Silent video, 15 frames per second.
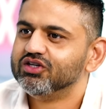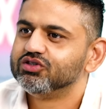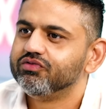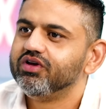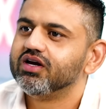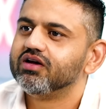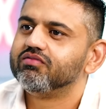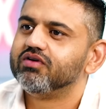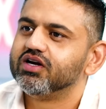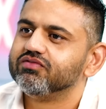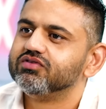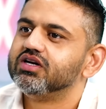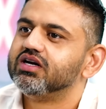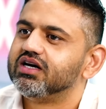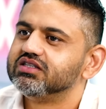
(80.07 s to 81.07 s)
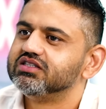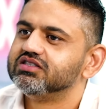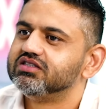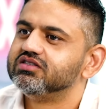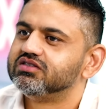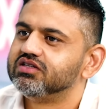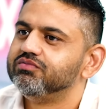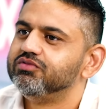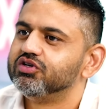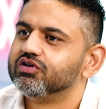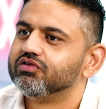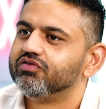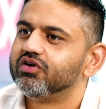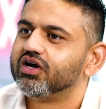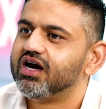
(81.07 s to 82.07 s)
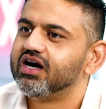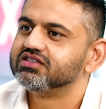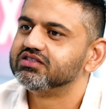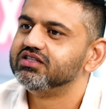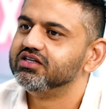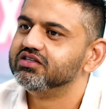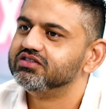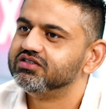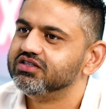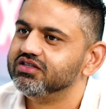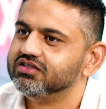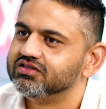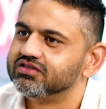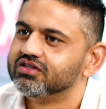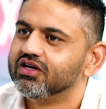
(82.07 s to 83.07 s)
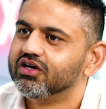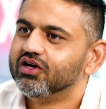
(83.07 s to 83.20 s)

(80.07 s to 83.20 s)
So we are one of the largest distributor for Haas CNCs.